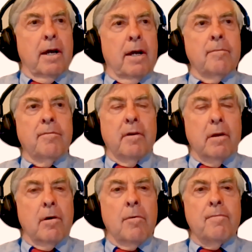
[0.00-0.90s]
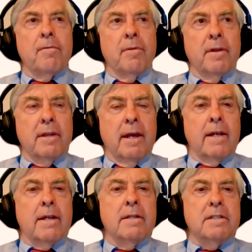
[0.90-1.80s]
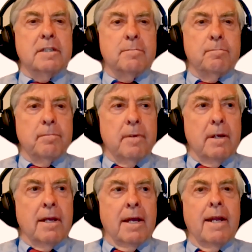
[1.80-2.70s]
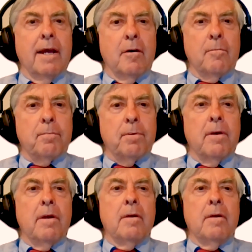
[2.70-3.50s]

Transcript: I am very hopeful that that can can help